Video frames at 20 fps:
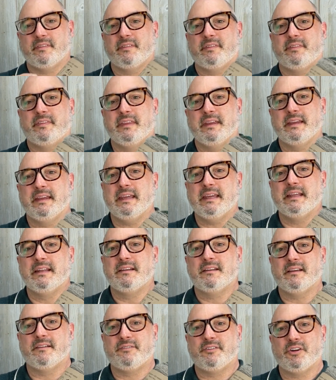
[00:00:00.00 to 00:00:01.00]
the end
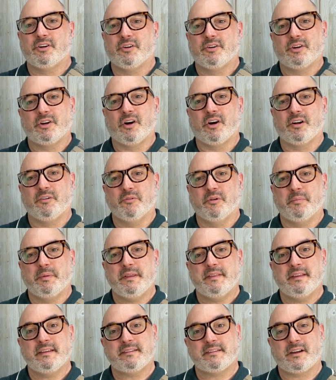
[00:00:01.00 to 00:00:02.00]
of your yarn will be
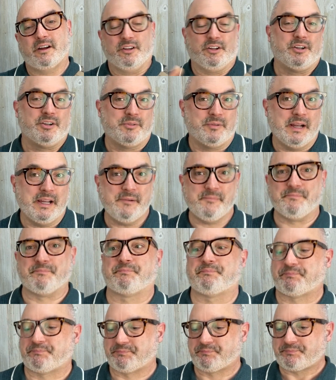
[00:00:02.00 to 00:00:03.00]
this color, right?
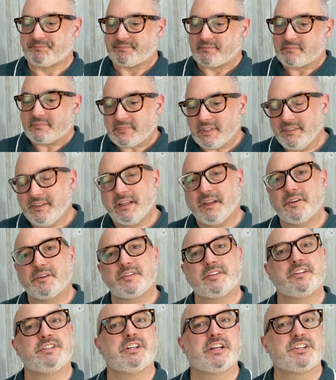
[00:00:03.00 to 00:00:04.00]
The other
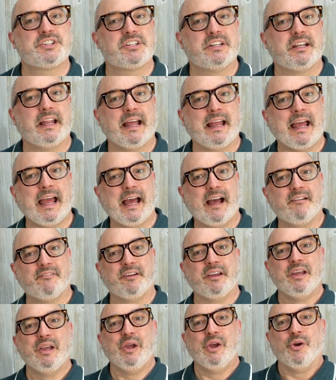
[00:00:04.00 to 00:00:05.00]
suggestion I have
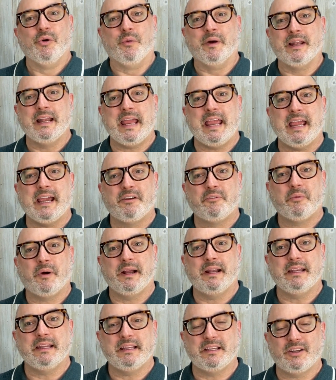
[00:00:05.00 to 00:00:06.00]
when hand
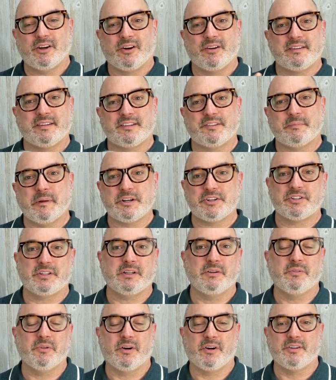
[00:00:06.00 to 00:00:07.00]
winding yarns, especially
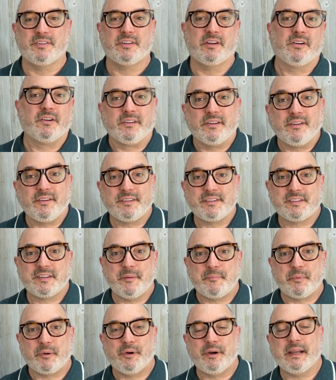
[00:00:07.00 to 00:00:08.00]
yarns that are a little
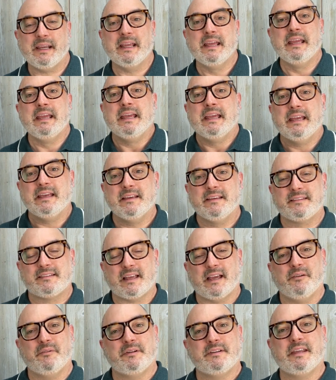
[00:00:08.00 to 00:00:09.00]
slippery, is
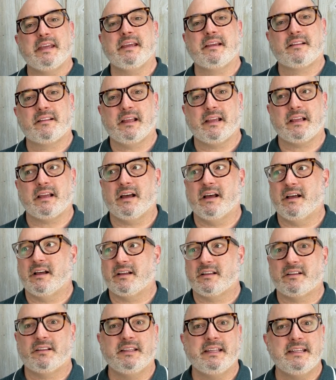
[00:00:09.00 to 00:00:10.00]
I would take like a
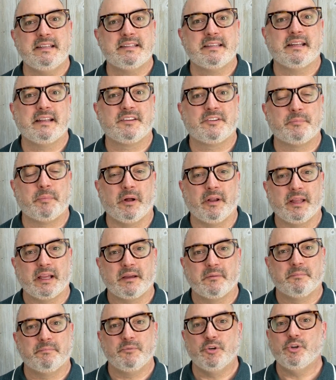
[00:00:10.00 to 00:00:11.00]
clean tennis ball, like
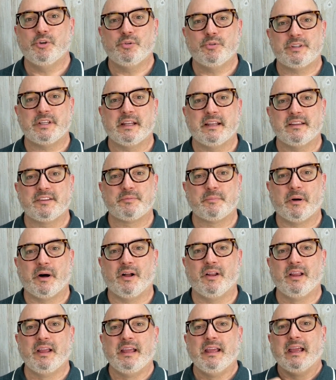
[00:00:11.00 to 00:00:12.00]
a new tennis
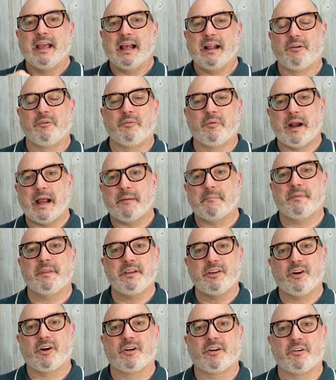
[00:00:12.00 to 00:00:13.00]
ball, and wrap the
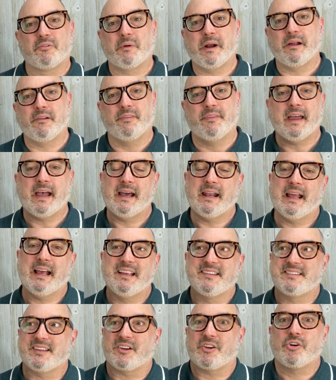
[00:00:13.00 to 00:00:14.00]
yarn around that
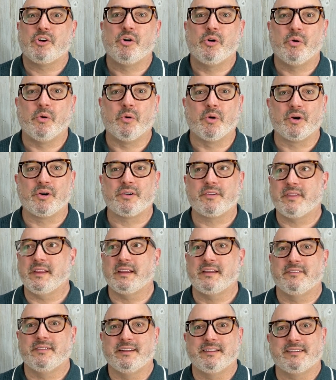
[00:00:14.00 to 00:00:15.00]
as a core.
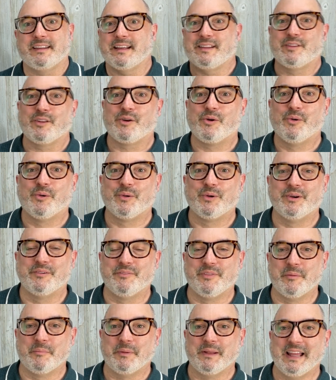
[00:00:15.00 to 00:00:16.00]
Think of it as like the core of
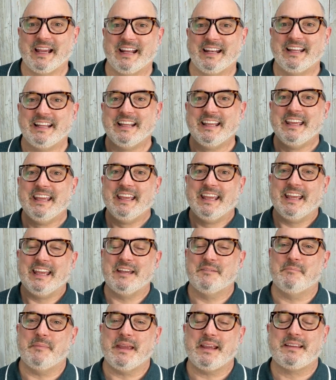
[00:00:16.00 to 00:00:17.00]
the planet.
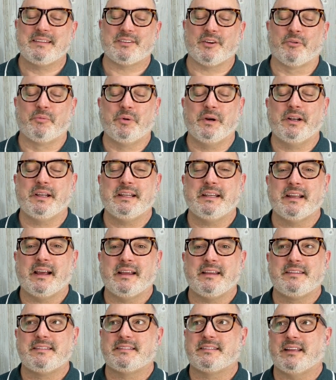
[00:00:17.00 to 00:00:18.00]
It makes a really
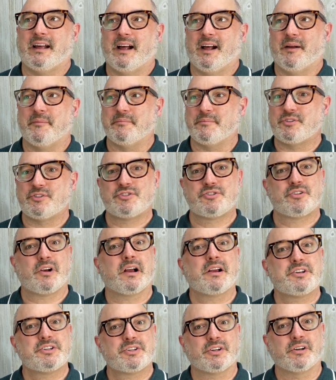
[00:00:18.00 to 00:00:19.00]
nice
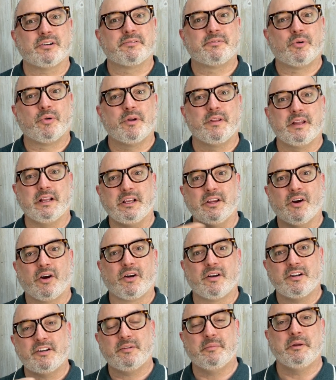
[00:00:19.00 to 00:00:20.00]
structure for the
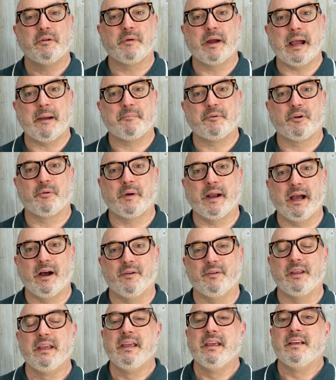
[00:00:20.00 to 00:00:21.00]
yarn to be wrapped
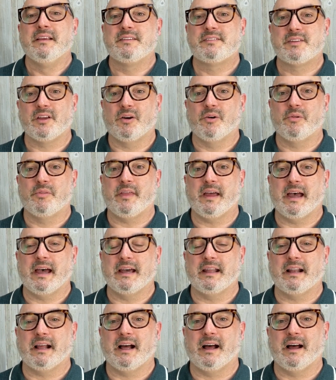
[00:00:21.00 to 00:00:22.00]
around so that